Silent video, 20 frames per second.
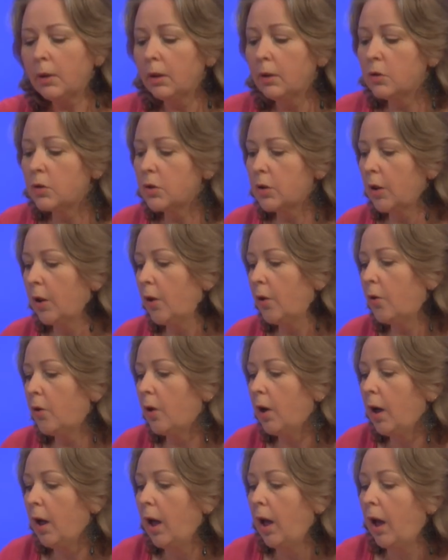
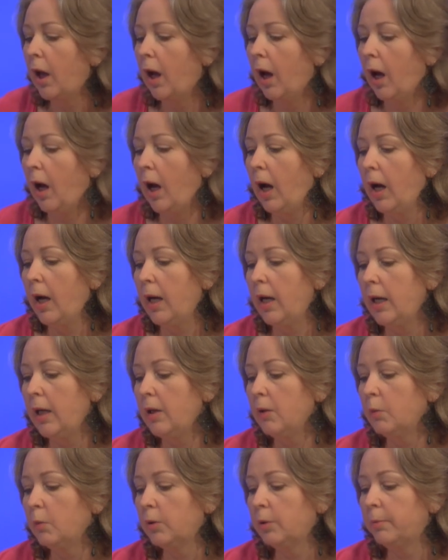So
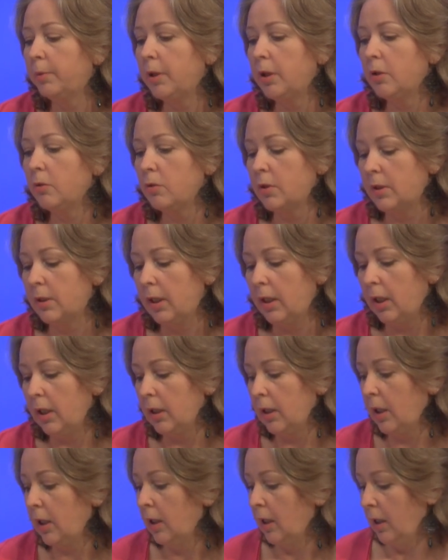I will be
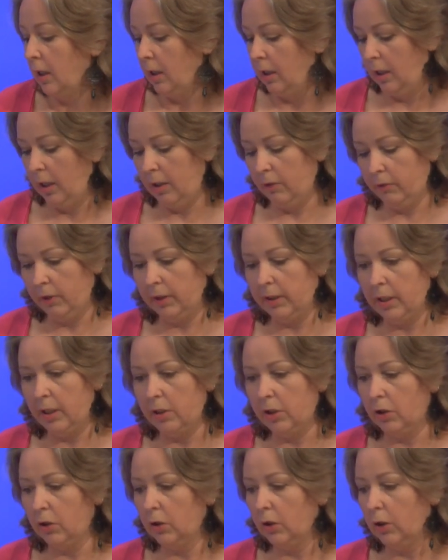using a
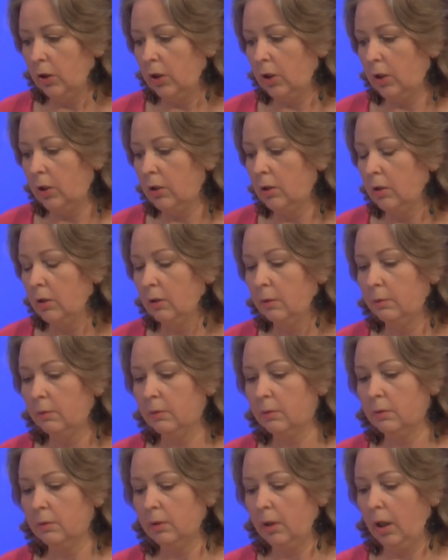rectangular
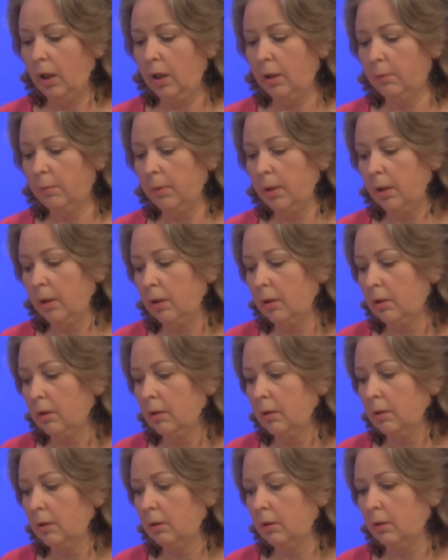um, uh,
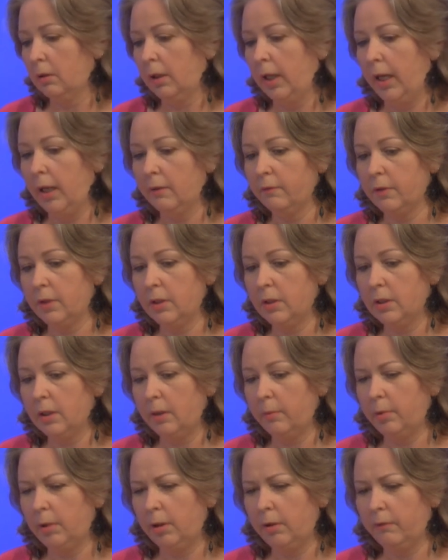canvas. I
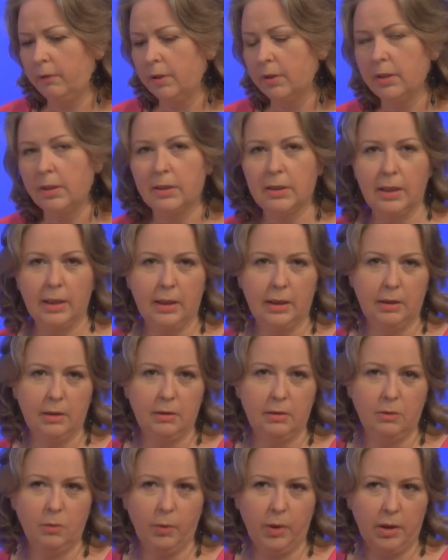believe this is like a
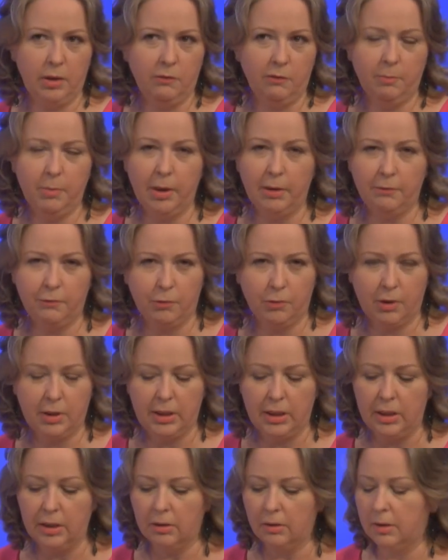12 by
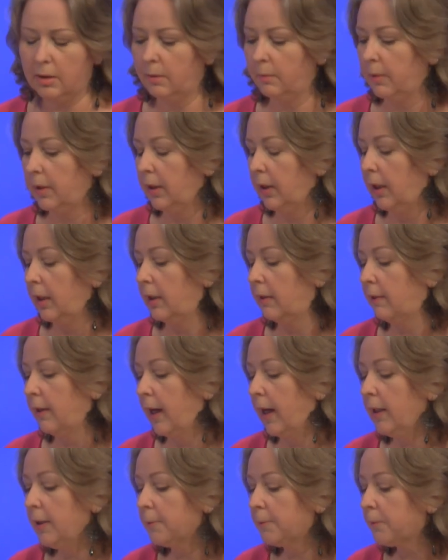14 or something like
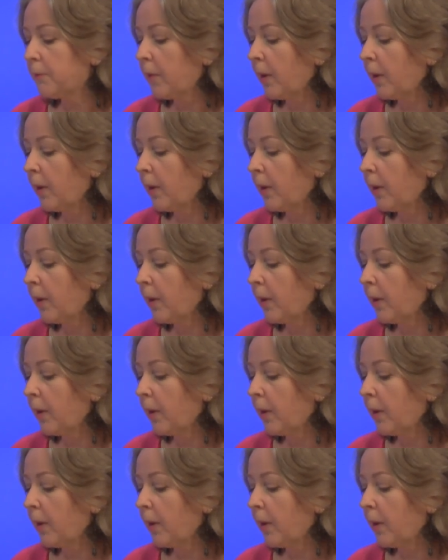that.